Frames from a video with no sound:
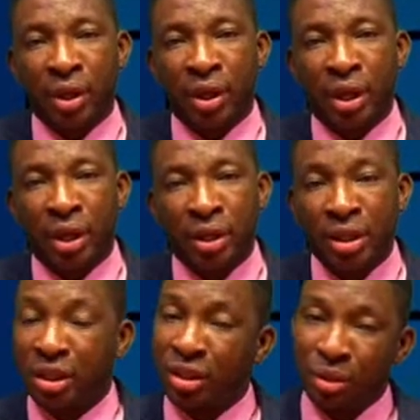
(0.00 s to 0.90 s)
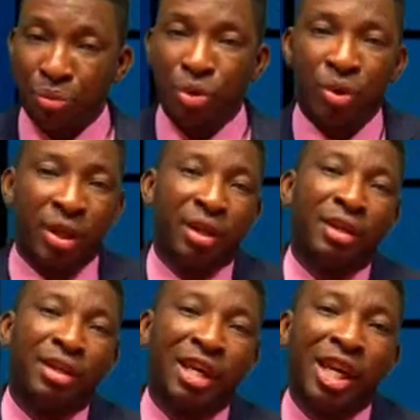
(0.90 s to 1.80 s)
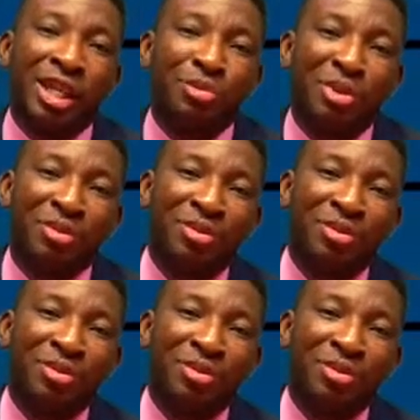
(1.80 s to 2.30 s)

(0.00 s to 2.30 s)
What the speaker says: And this is a book that has been